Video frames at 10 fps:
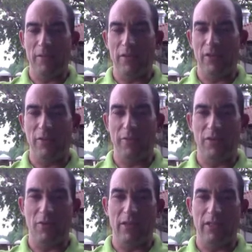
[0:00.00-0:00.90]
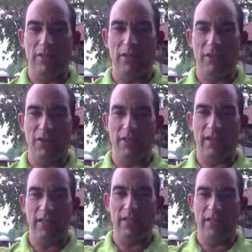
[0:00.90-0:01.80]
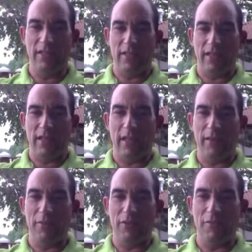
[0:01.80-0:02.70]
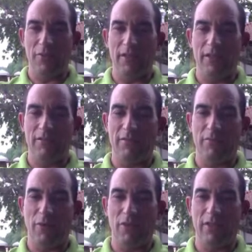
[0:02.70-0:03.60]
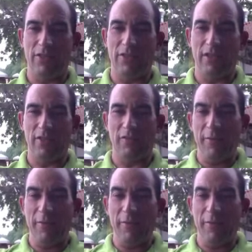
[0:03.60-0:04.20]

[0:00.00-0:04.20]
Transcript: Equally, we don't want to litter the countryside. So please, bottle exchange.